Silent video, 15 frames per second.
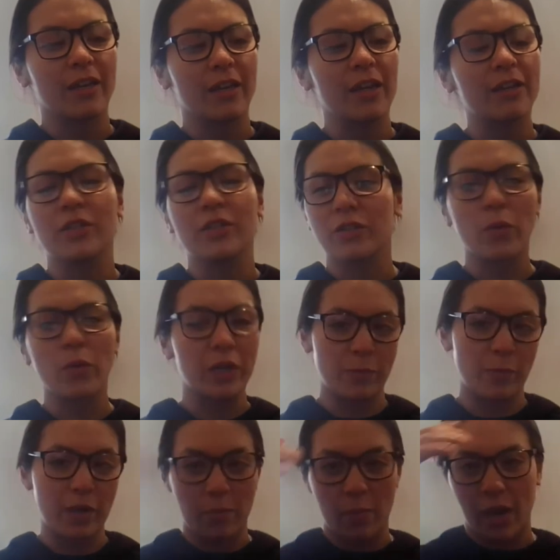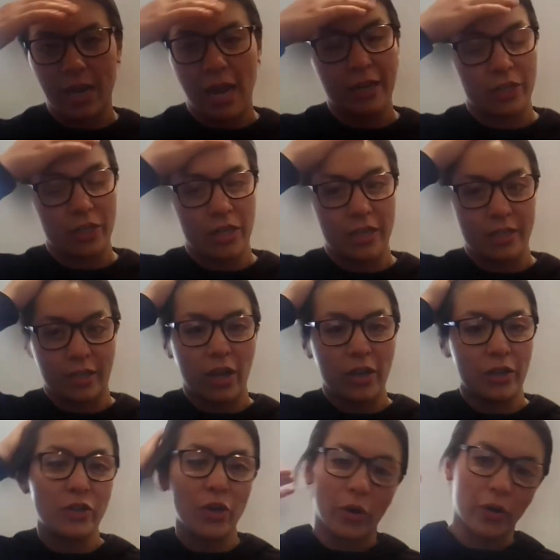it's just always been in my nature to kind
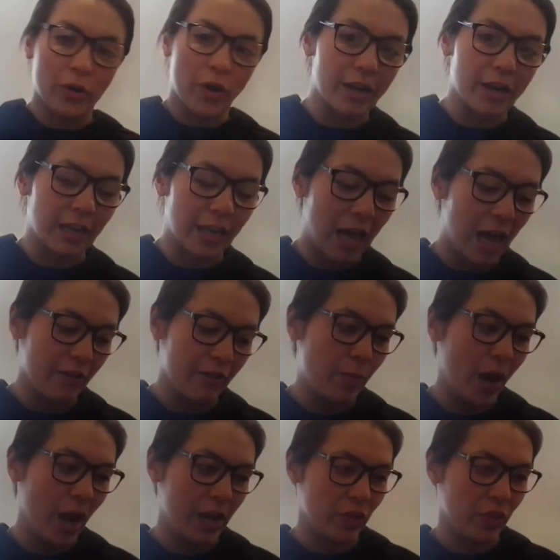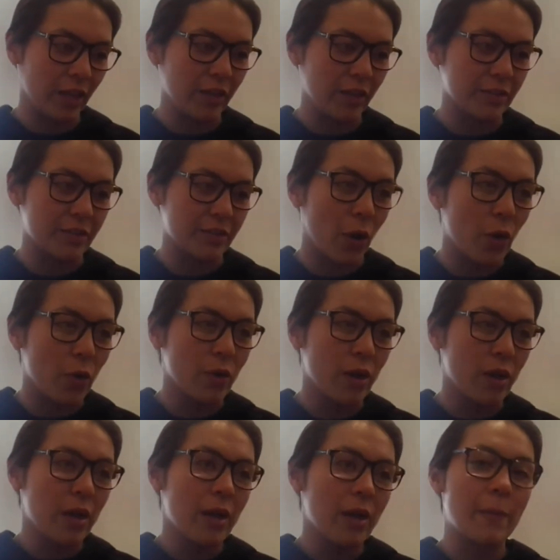of joke around and laugh but i think it's so
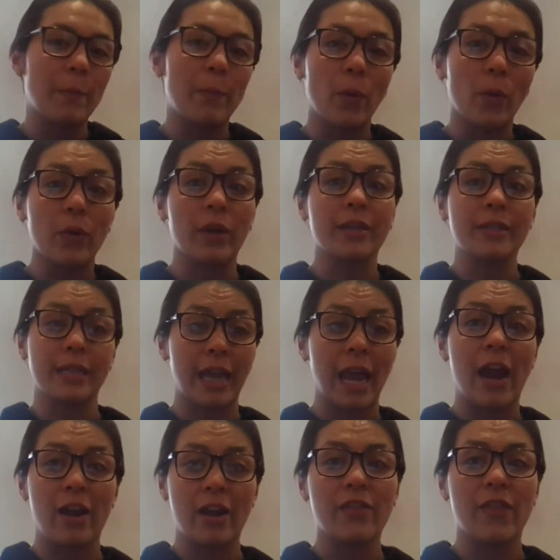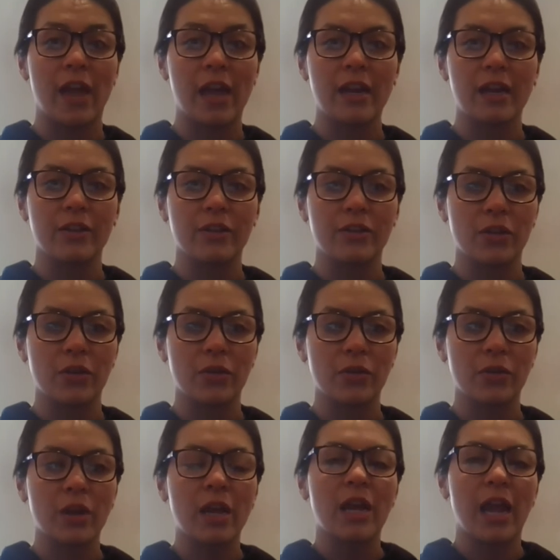important to carry that into
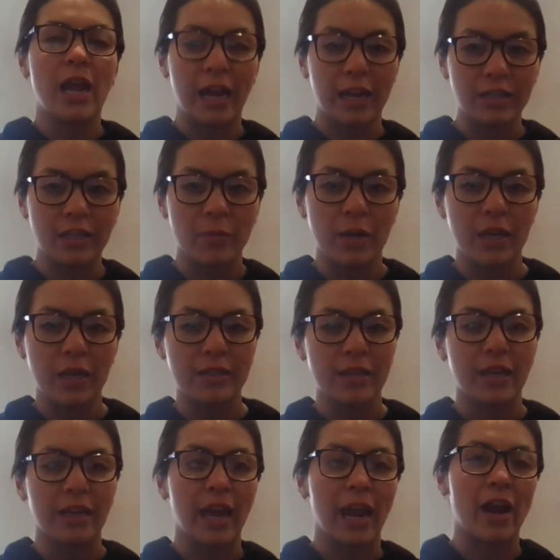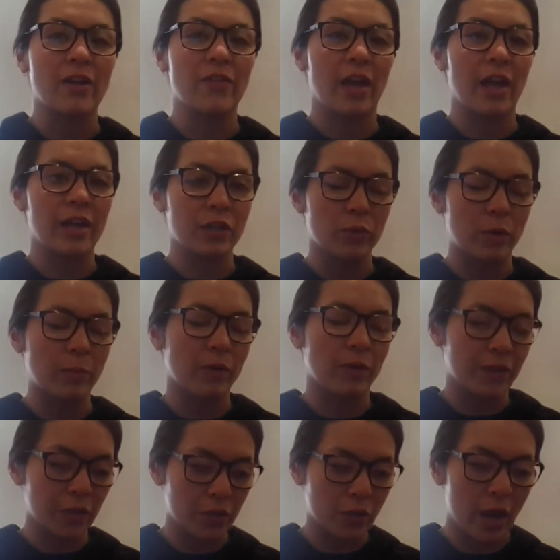academics and carry that into a
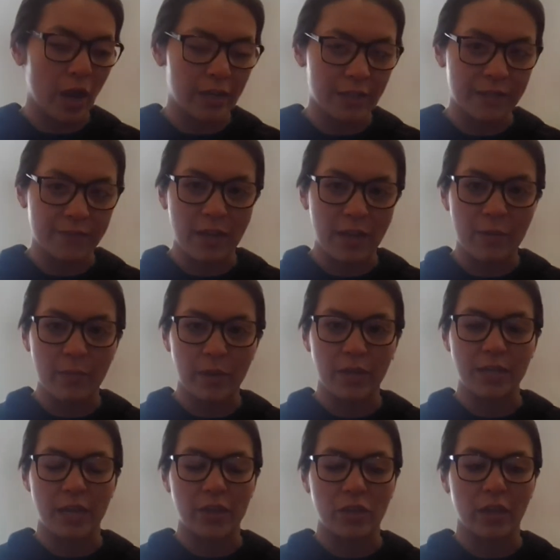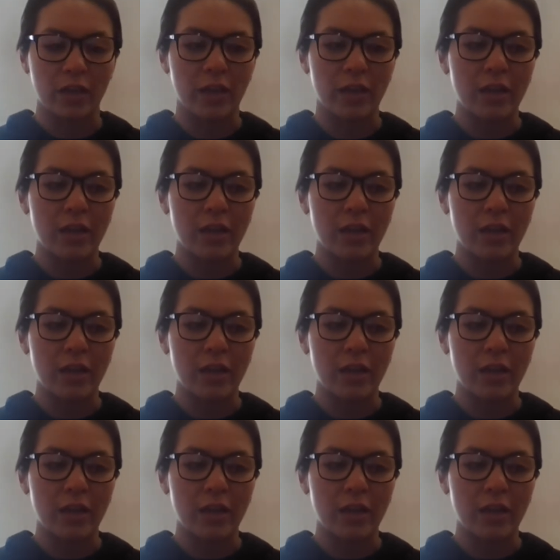professional atmosphere because i think